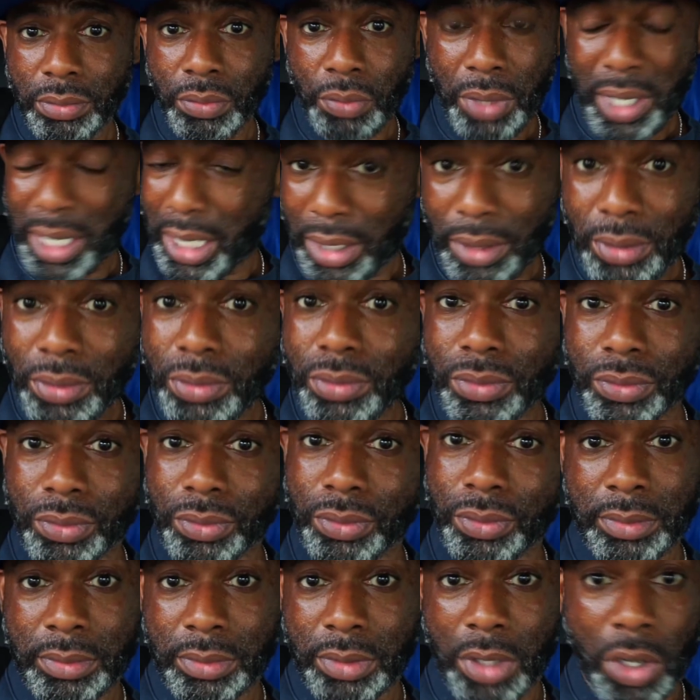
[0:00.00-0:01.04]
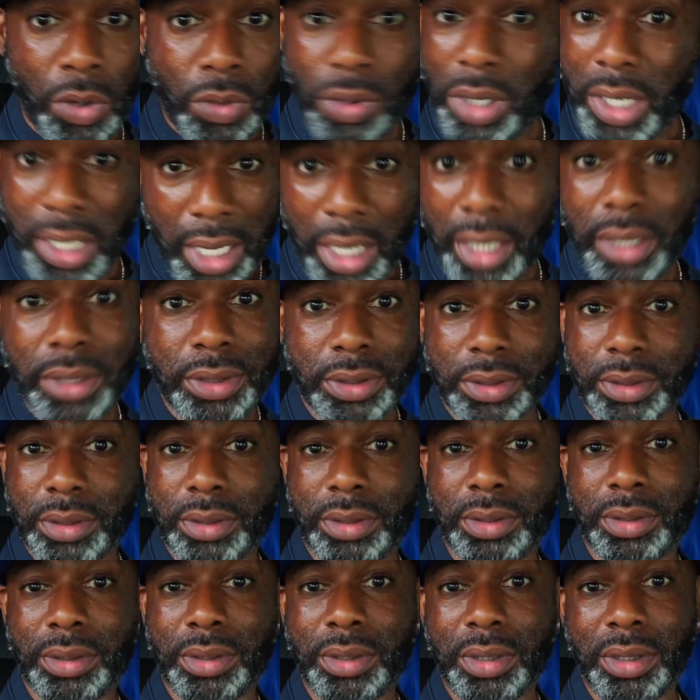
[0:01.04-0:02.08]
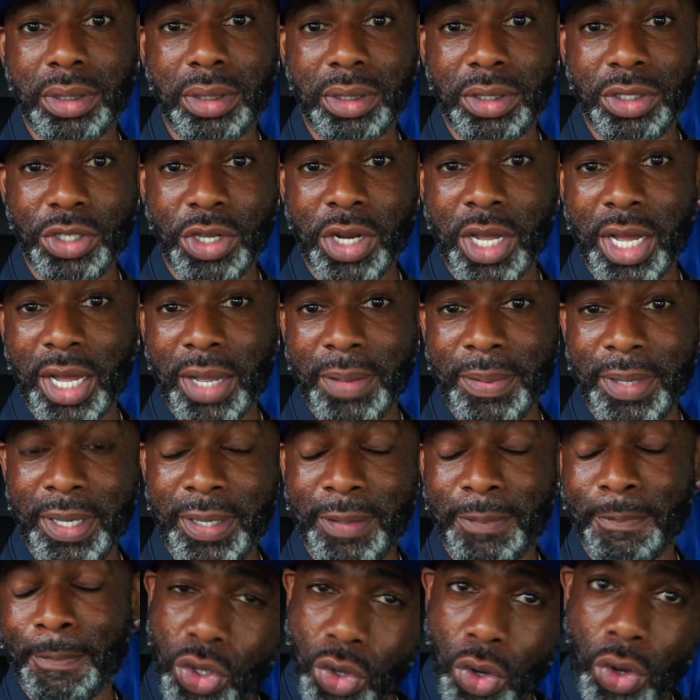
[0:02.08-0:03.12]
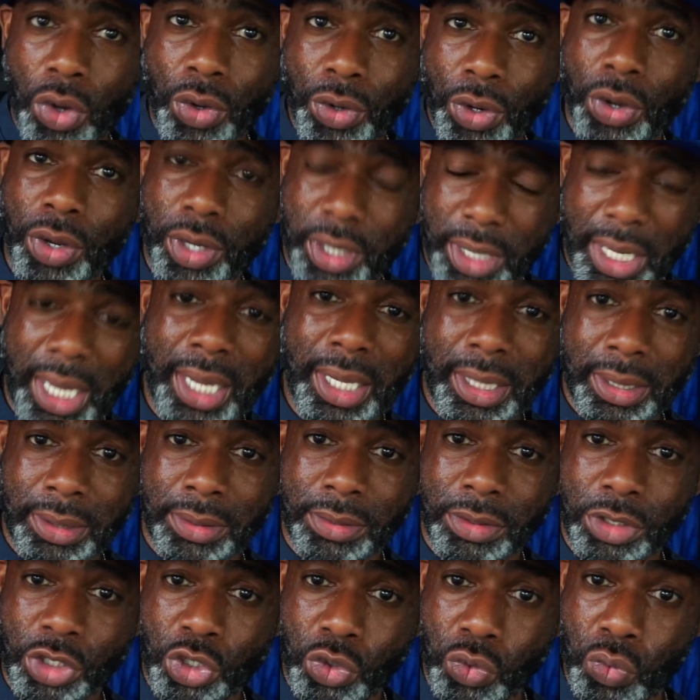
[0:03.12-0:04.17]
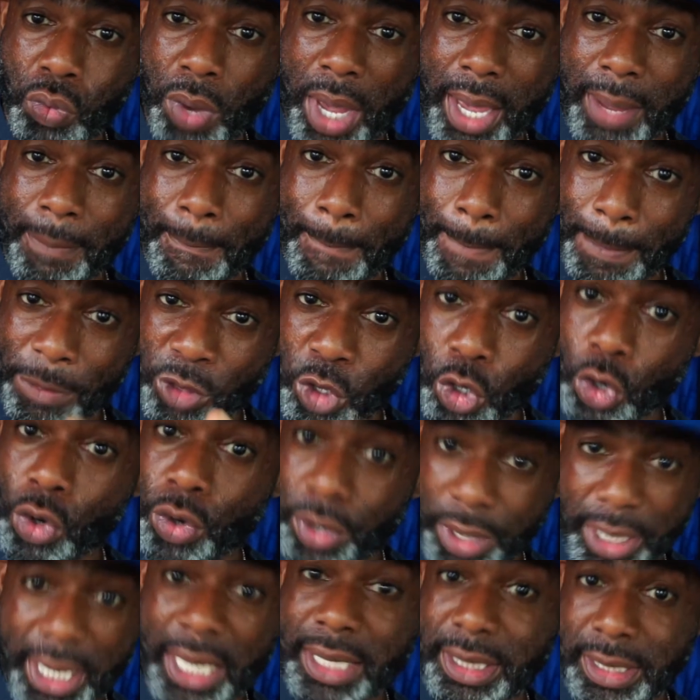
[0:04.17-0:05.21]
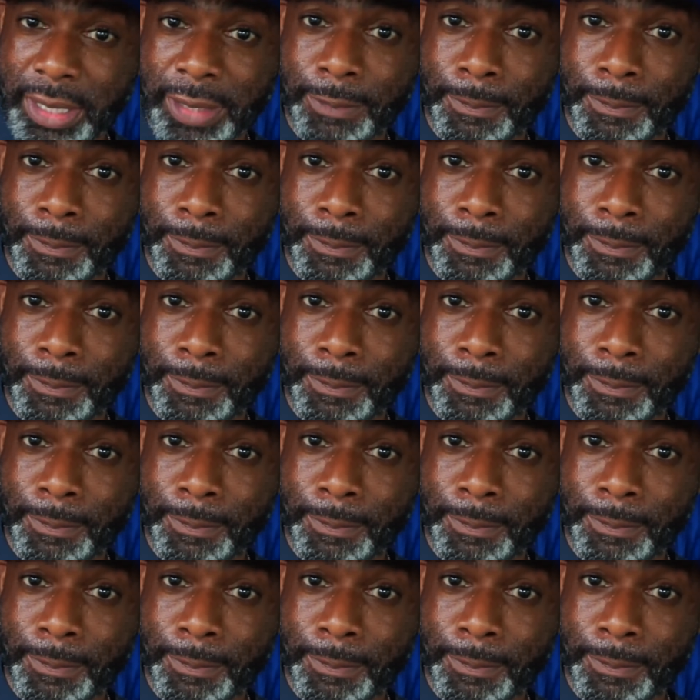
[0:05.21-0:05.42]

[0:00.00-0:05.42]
We alone. Only us. You know what I mean? You're not getting to where you're getting.